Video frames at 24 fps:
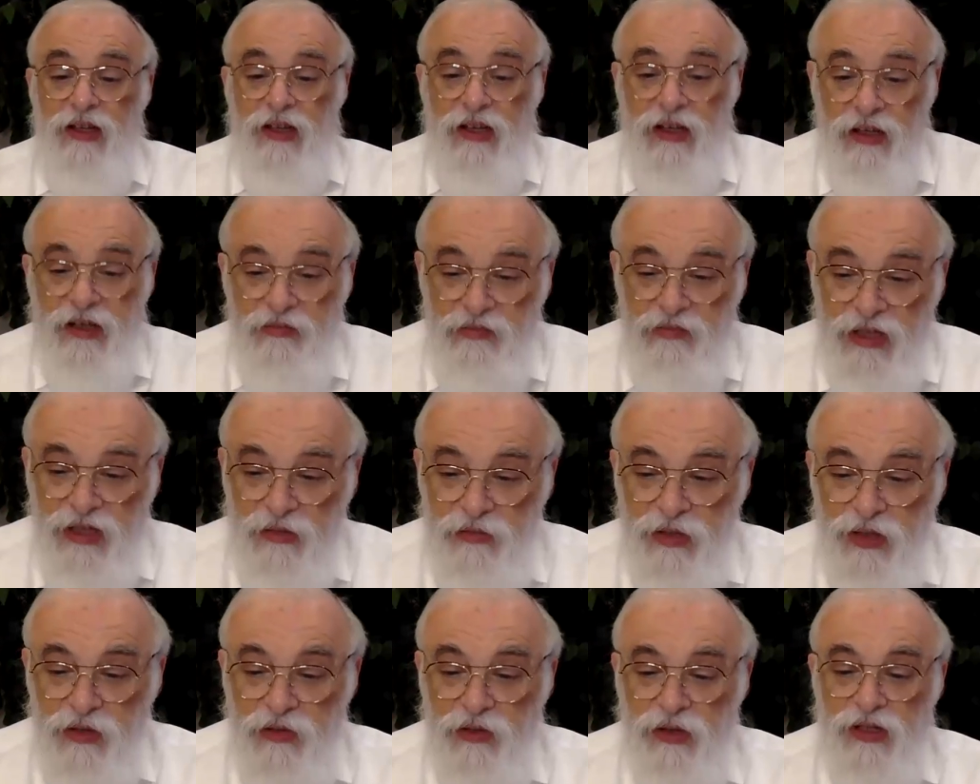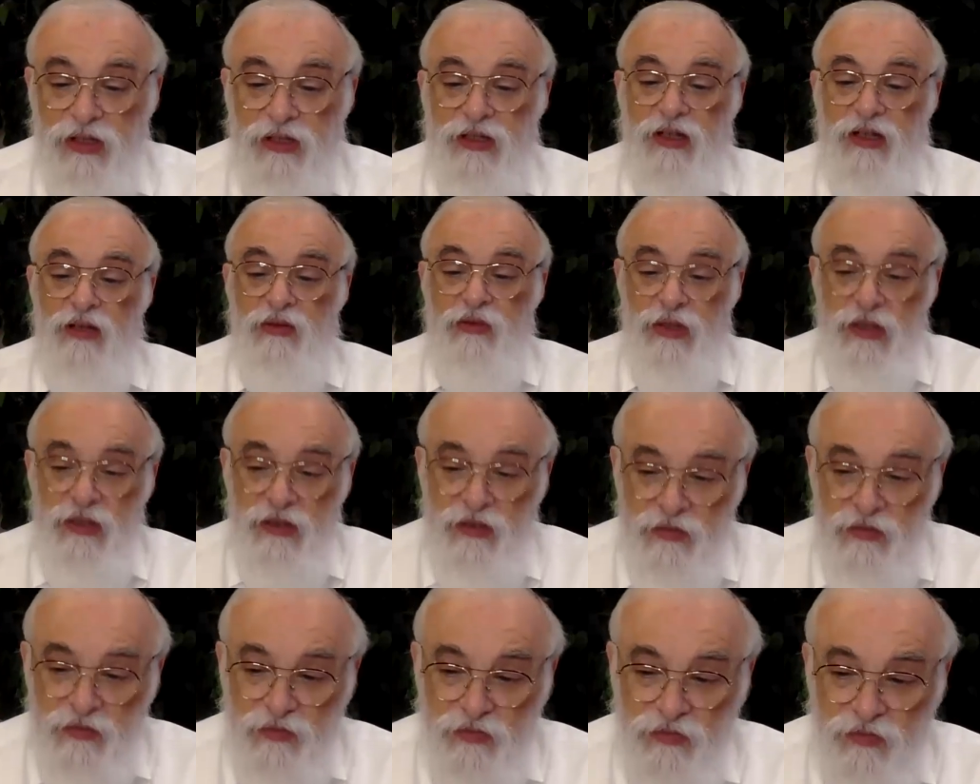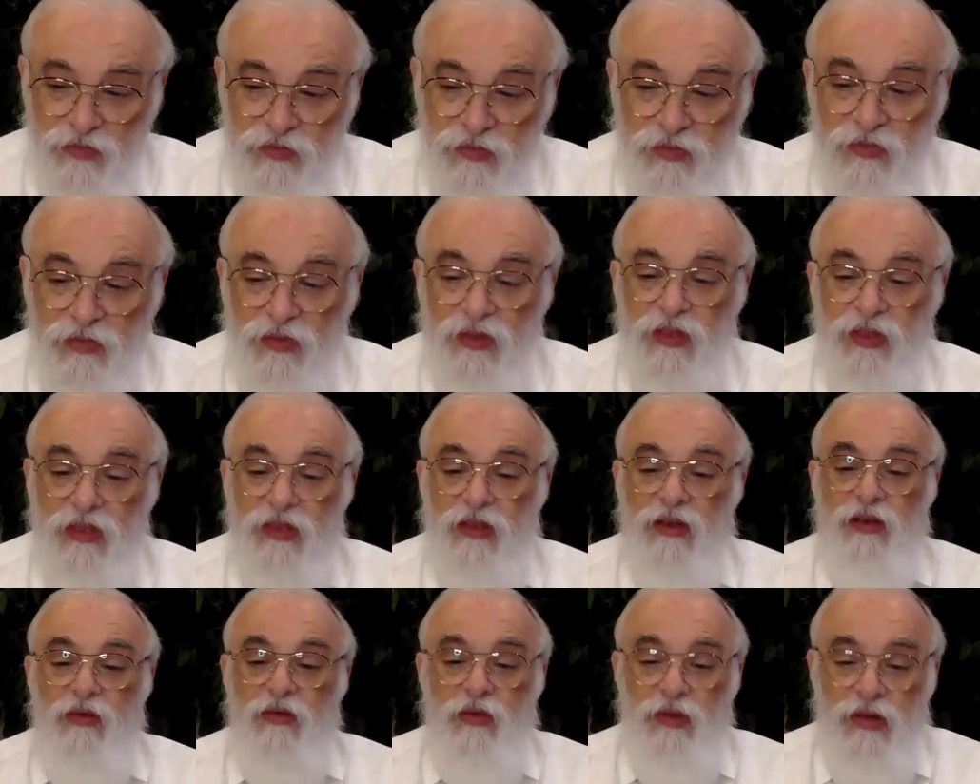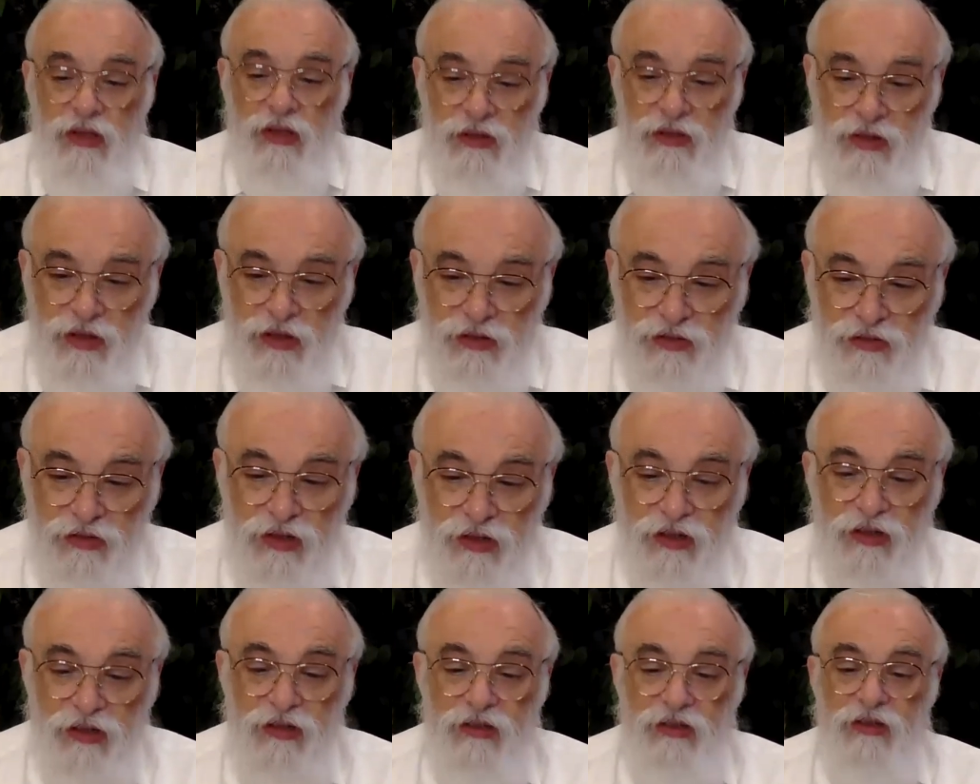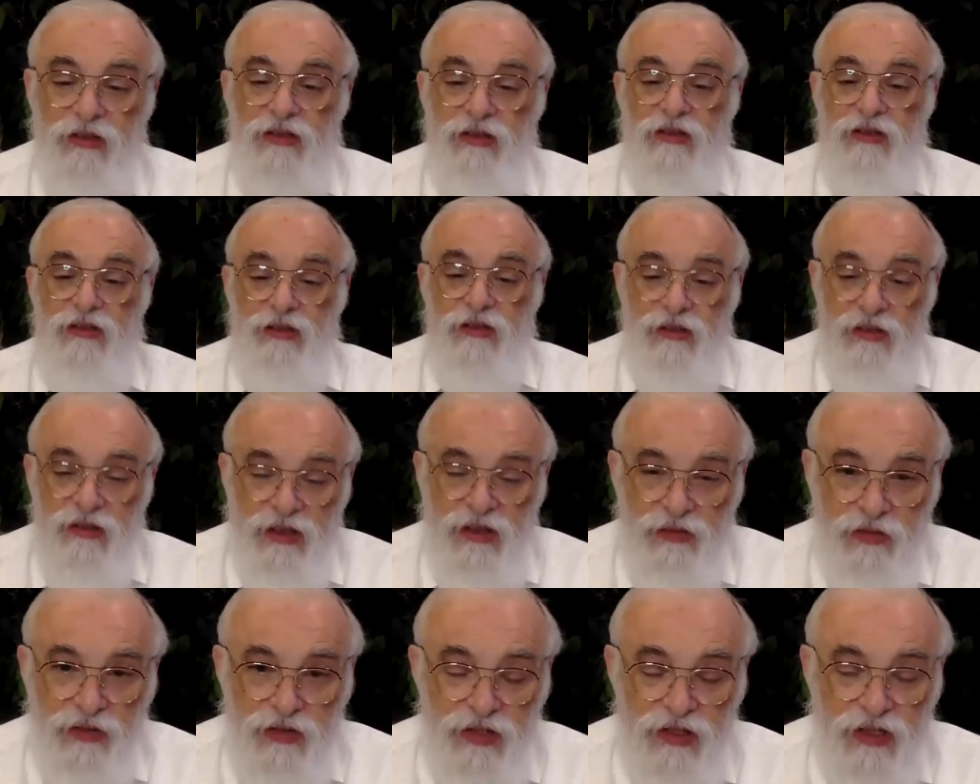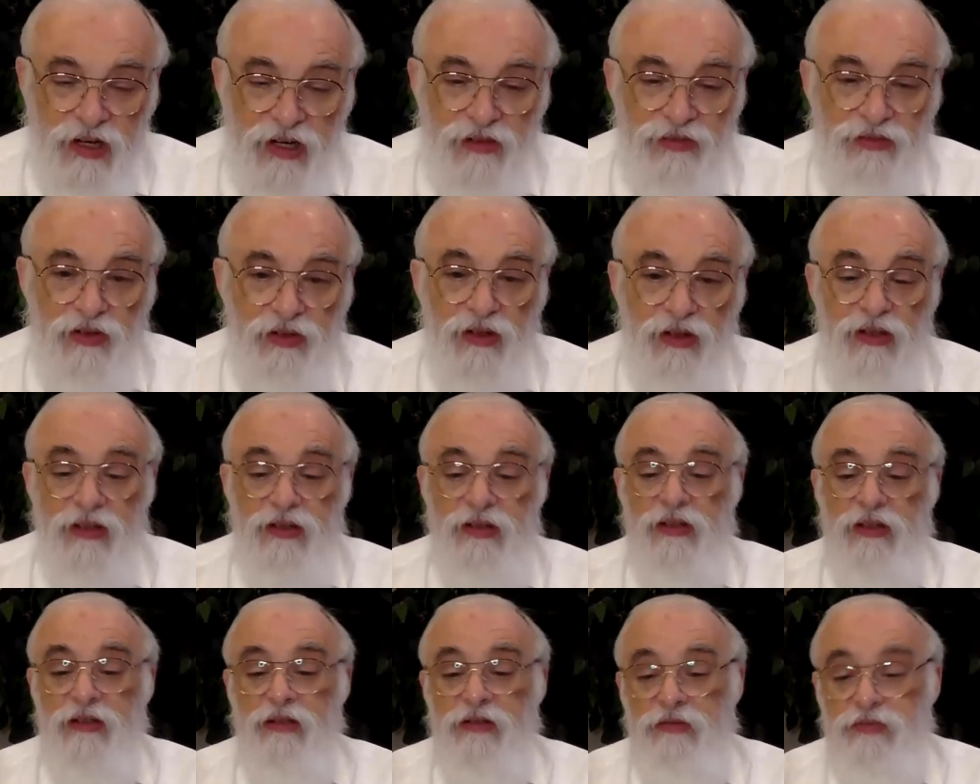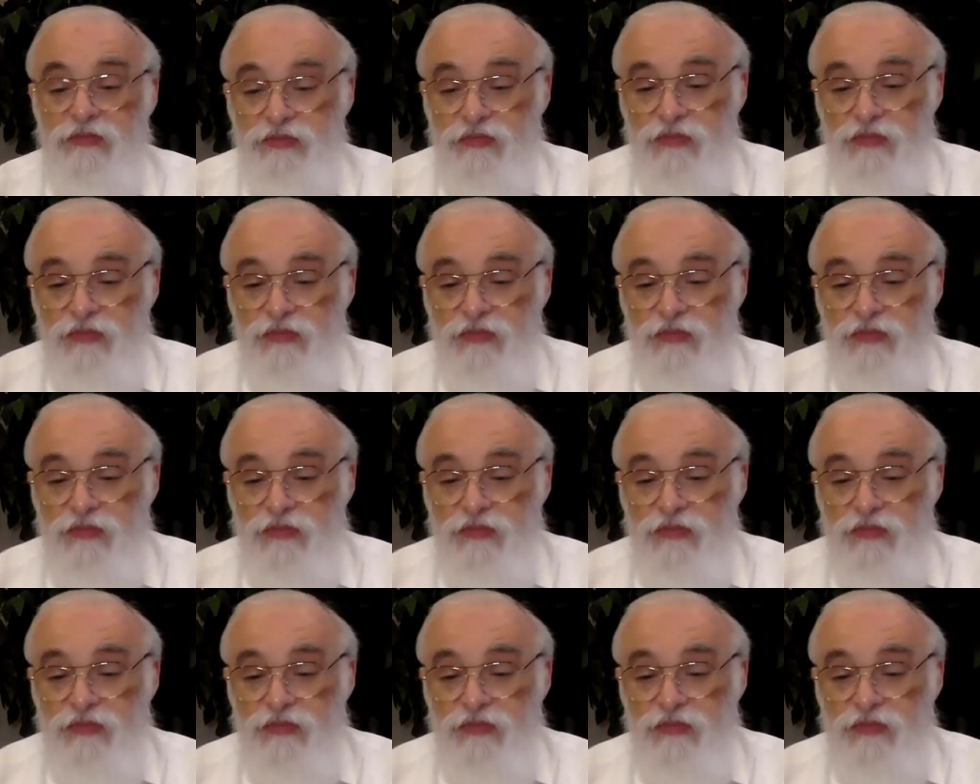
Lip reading: and maybe you want to tell me what are the three levels in Avodah?